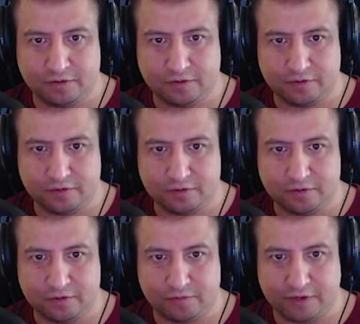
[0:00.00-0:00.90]

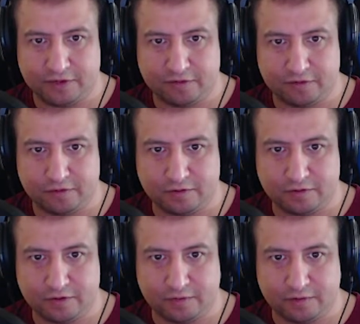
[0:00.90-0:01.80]
Eraser,
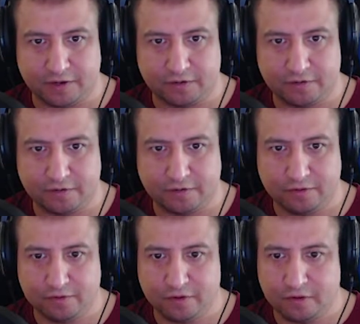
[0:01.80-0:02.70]
here we go.
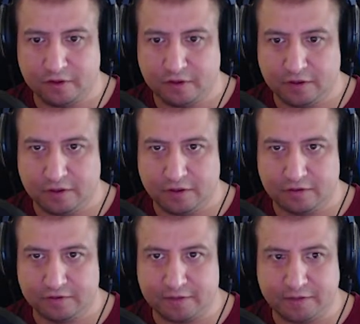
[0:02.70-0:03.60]
Let's
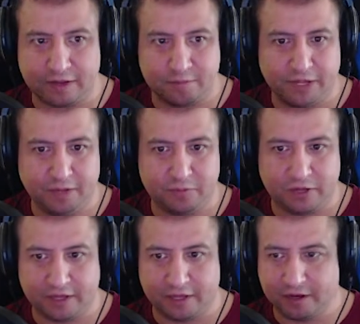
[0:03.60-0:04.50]
say we get a paint
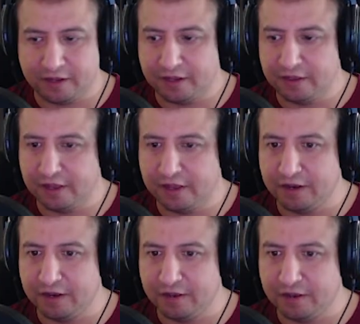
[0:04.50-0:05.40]
bucket and then
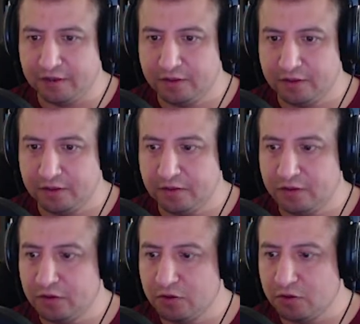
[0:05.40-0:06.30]

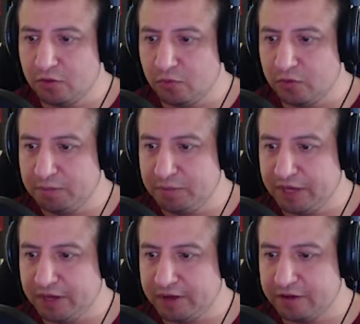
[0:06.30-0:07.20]
we
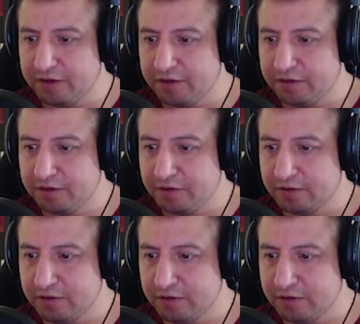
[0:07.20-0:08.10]
pick
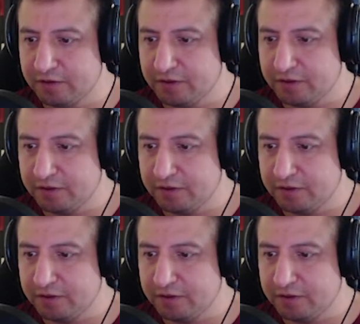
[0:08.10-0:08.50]
this